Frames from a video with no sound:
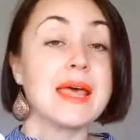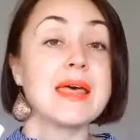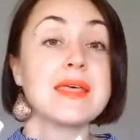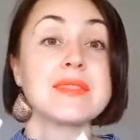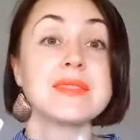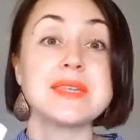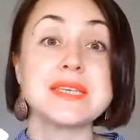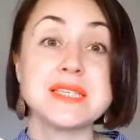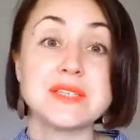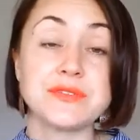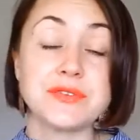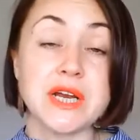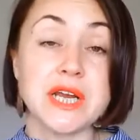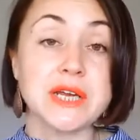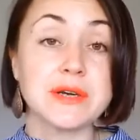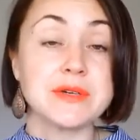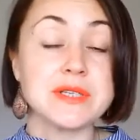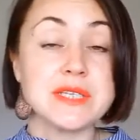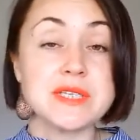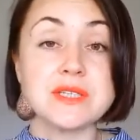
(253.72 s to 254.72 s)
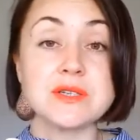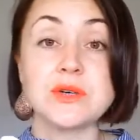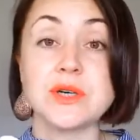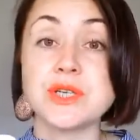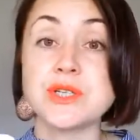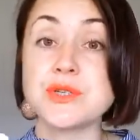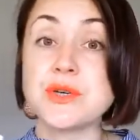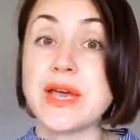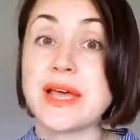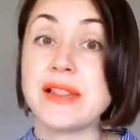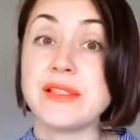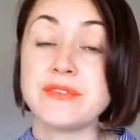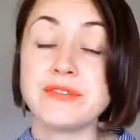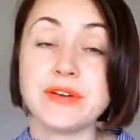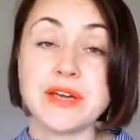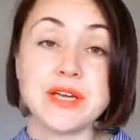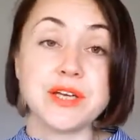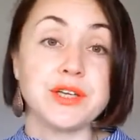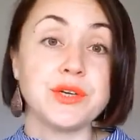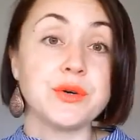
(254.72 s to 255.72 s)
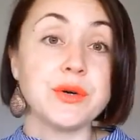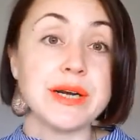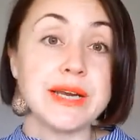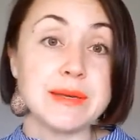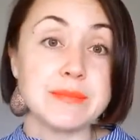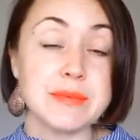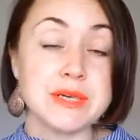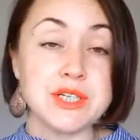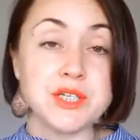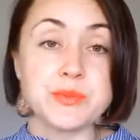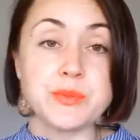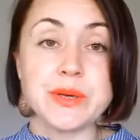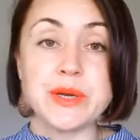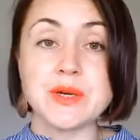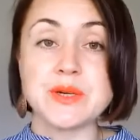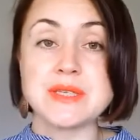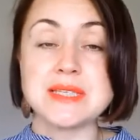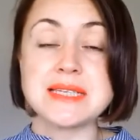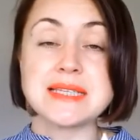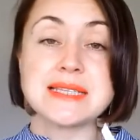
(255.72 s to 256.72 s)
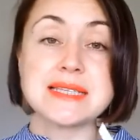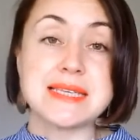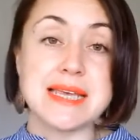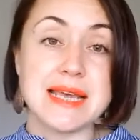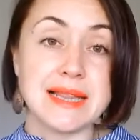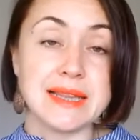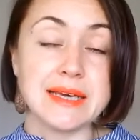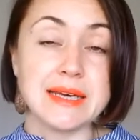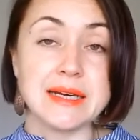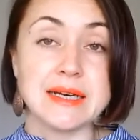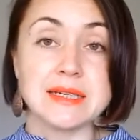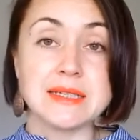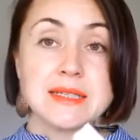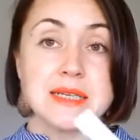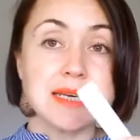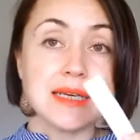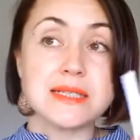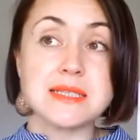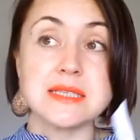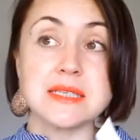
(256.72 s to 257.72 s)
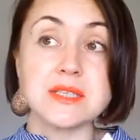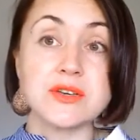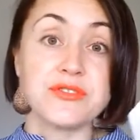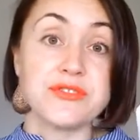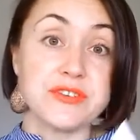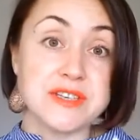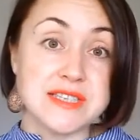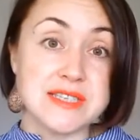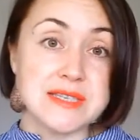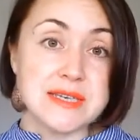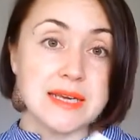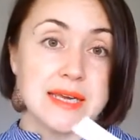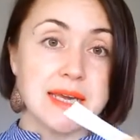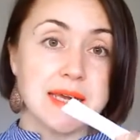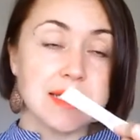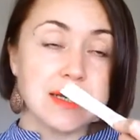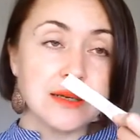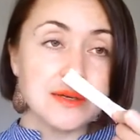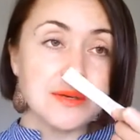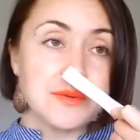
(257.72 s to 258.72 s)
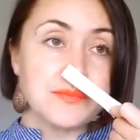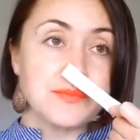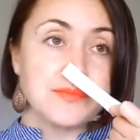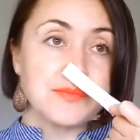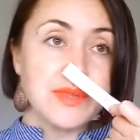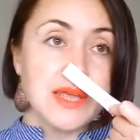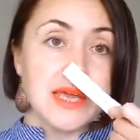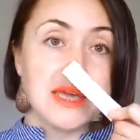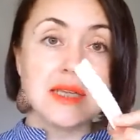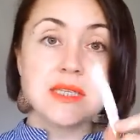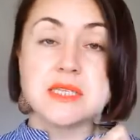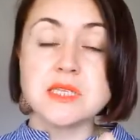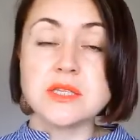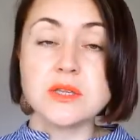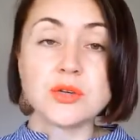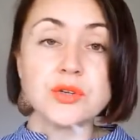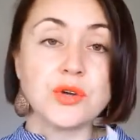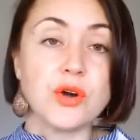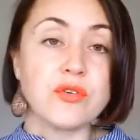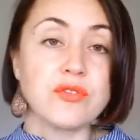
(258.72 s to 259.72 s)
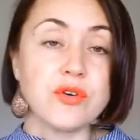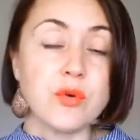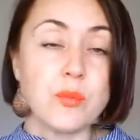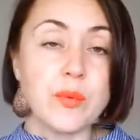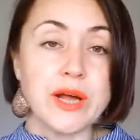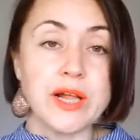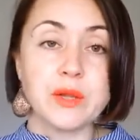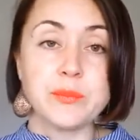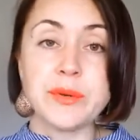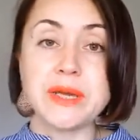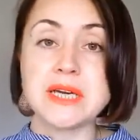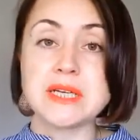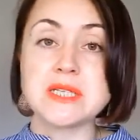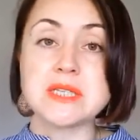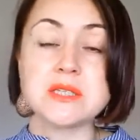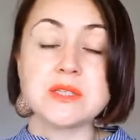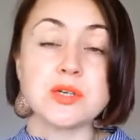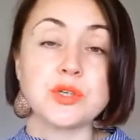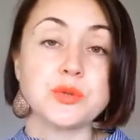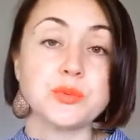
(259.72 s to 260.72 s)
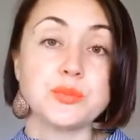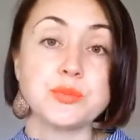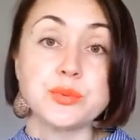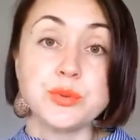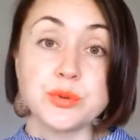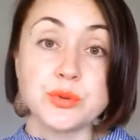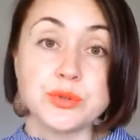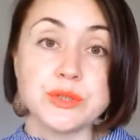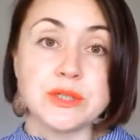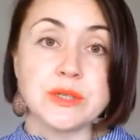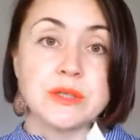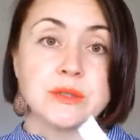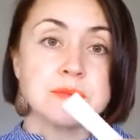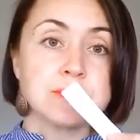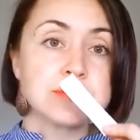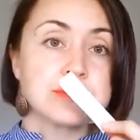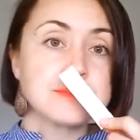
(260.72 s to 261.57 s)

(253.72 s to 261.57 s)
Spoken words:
This fragrance is going to elevate your image because it's elegant, it's sophisticated, it's not overwhelming, it's not brutal.